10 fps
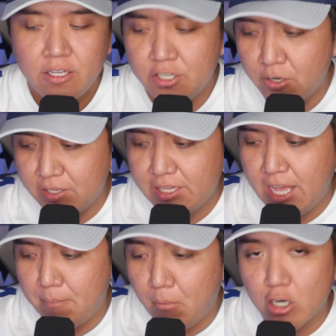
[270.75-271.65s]
knowing
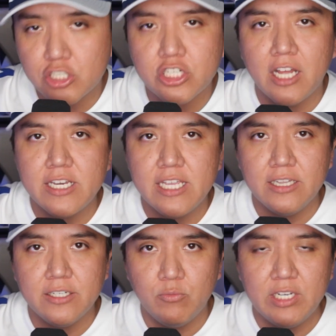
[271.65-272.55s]
that Marshawn
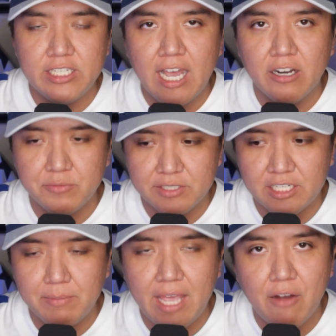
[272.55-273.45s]
Nealon went down and was
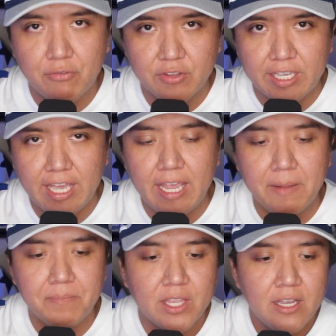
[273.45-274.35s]
going to be out for the
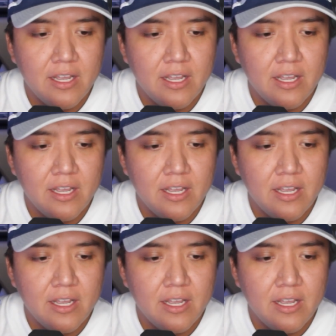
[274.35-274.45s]
game.